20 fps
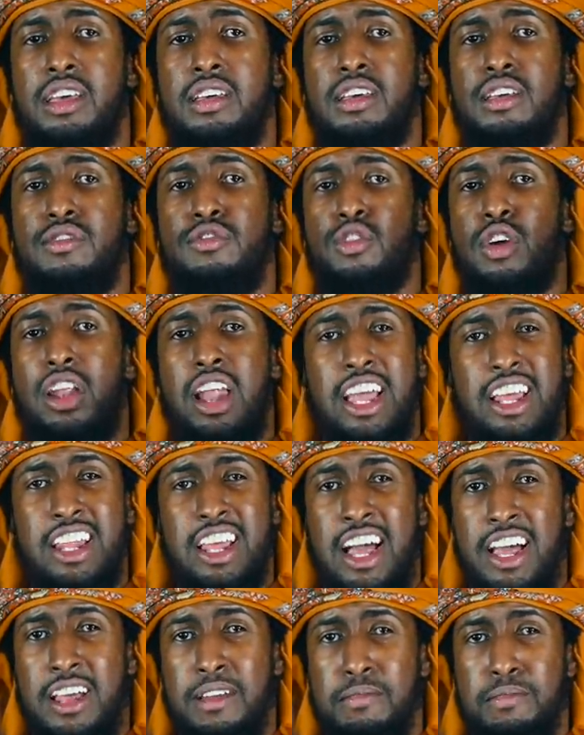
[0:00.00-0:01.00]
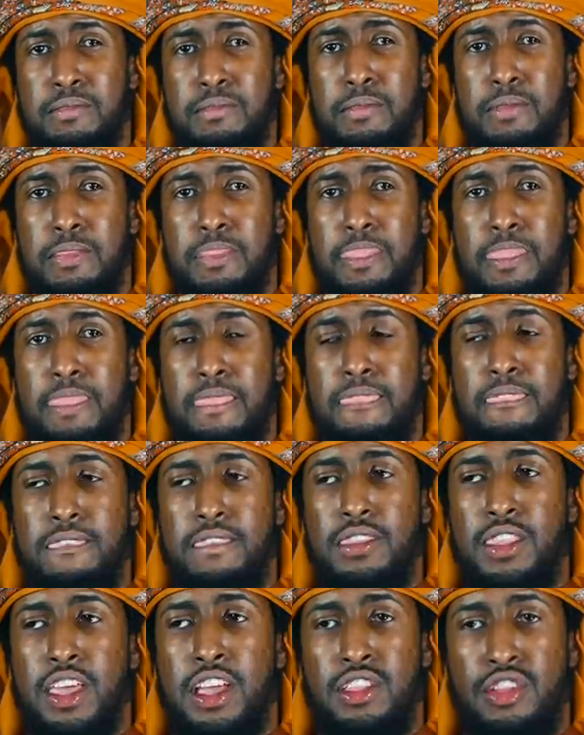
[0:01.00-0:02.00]
If you're like that,
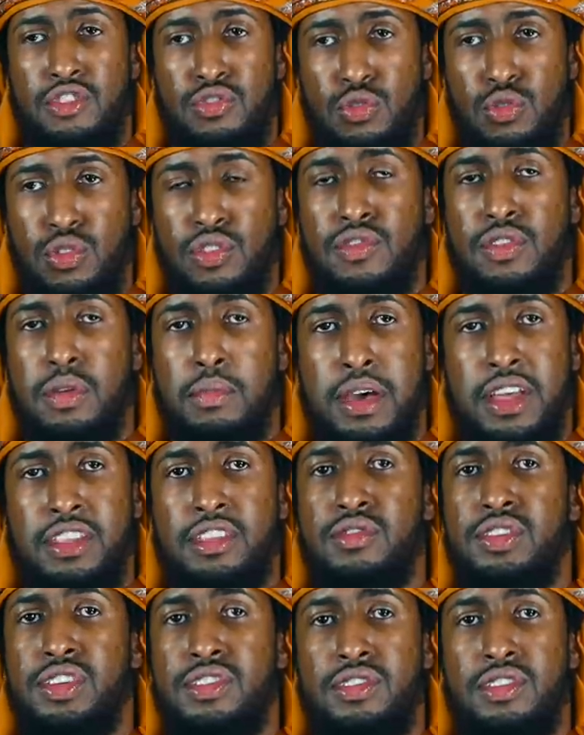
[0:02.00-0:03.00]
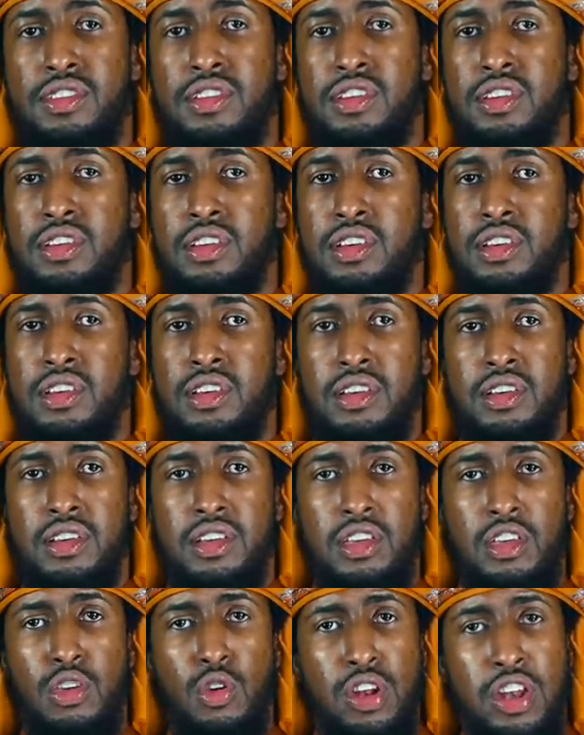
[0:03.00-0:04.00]
then the truth of the matter is
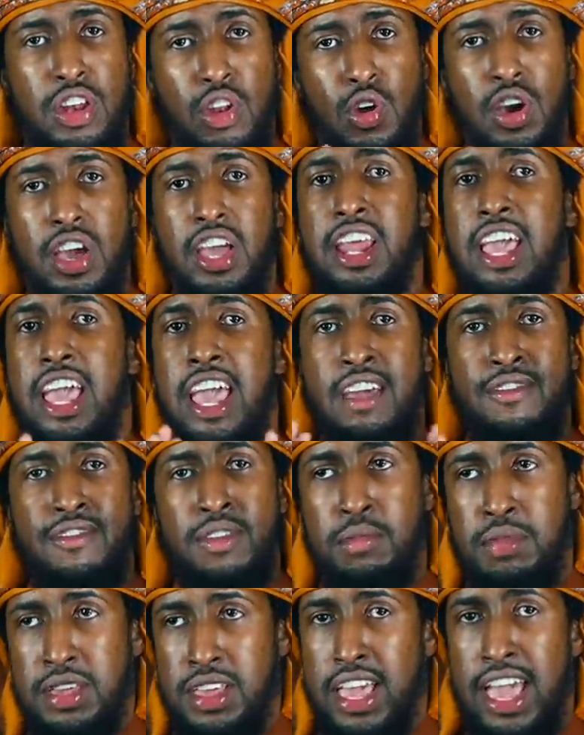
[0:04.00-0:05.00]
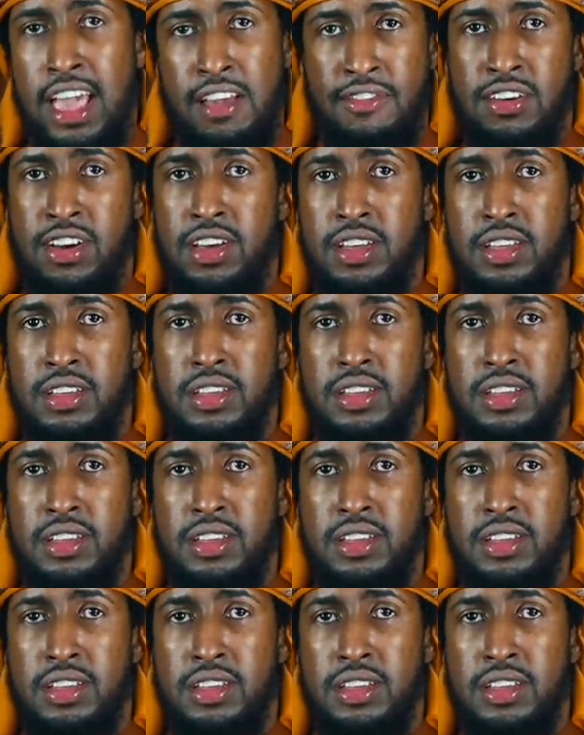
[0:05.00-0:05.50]
you're not going to ever be, ever,